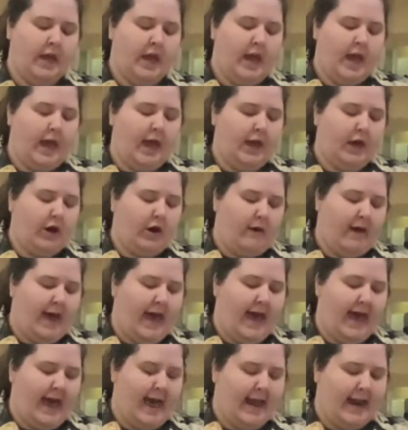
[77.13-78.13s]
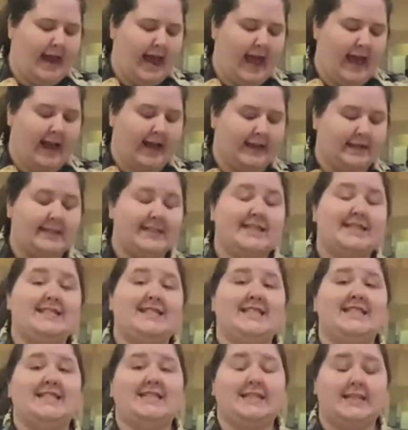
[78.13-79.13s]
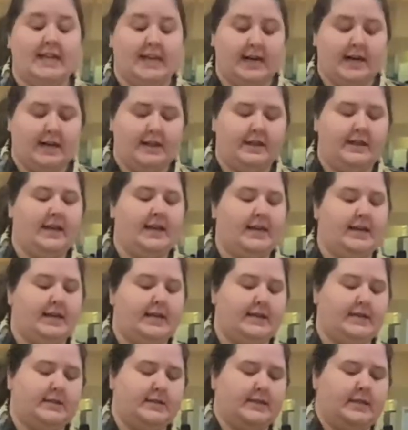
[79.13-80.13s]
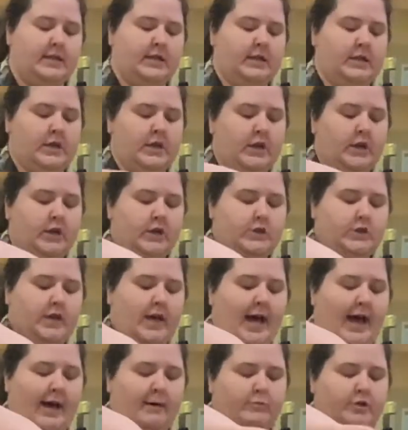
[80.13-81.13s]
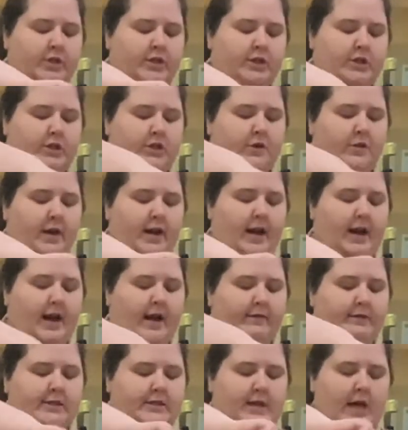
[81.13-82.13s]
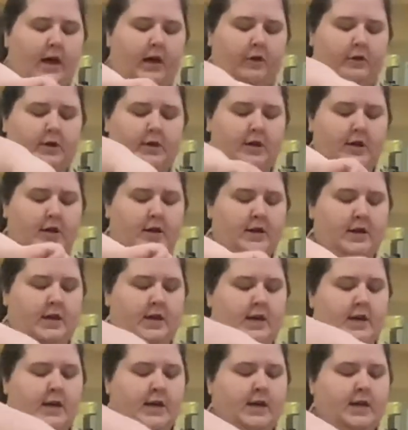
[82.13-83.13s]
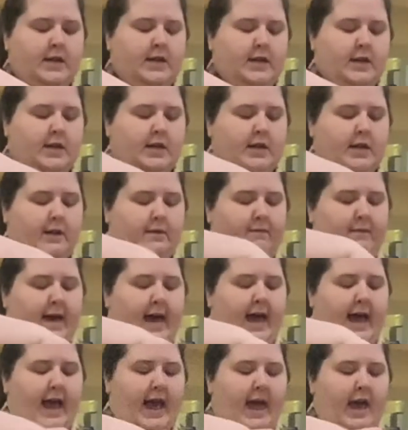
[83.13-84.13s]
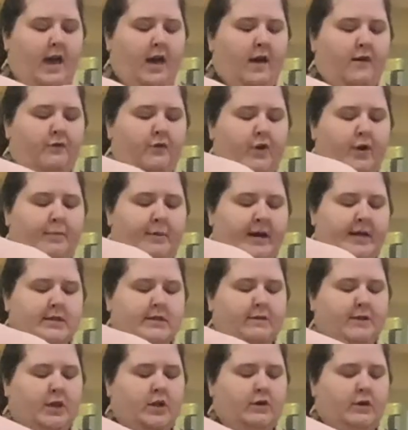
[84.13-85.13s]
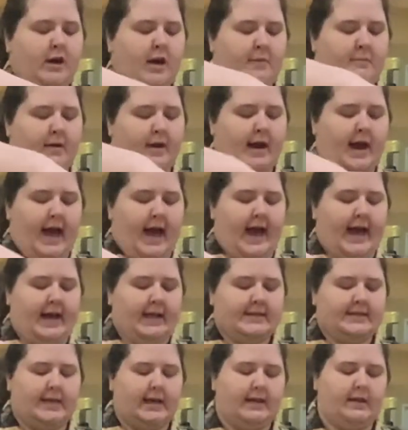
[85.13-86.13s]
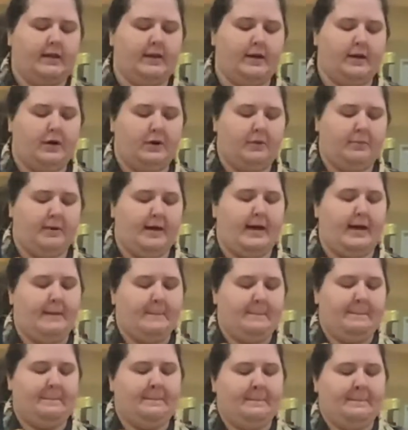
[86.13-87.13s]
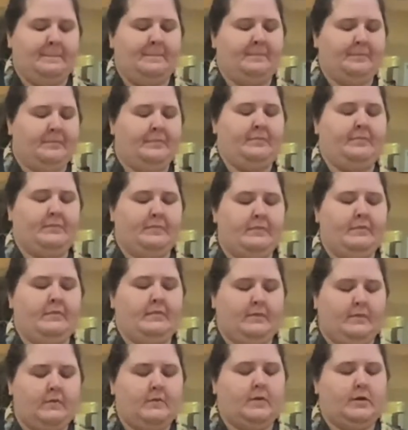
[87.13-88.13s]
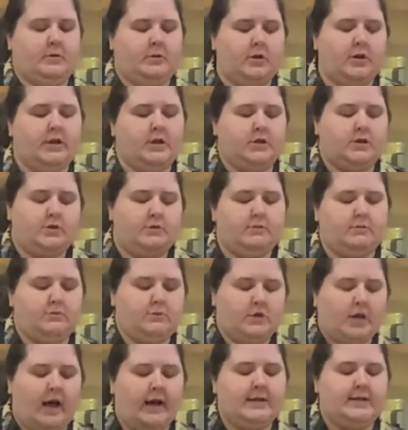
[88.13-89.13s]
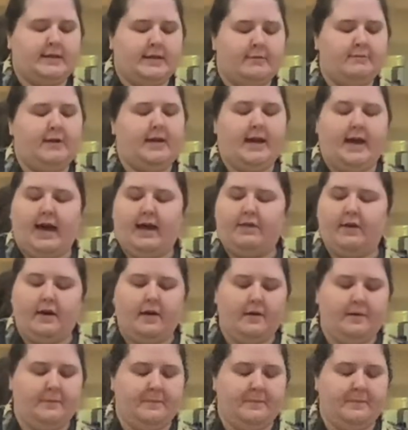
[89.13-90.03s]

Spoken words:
and go ahead and season these. So I'm just doing enough salt that every piece of cucumber has a little bit. I'm gonna toss them together